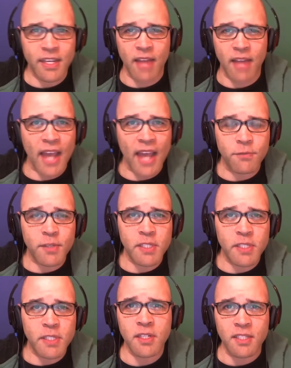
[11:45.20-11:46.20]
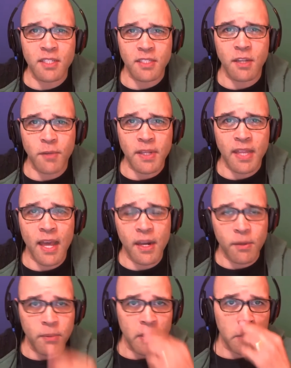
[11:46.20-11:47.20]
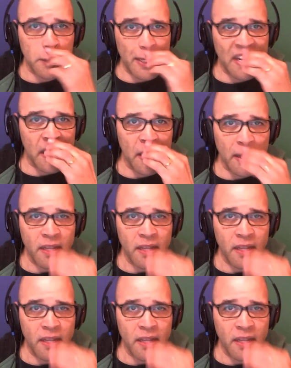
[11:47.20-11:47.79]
Activision and stuff like that, or were you thinking?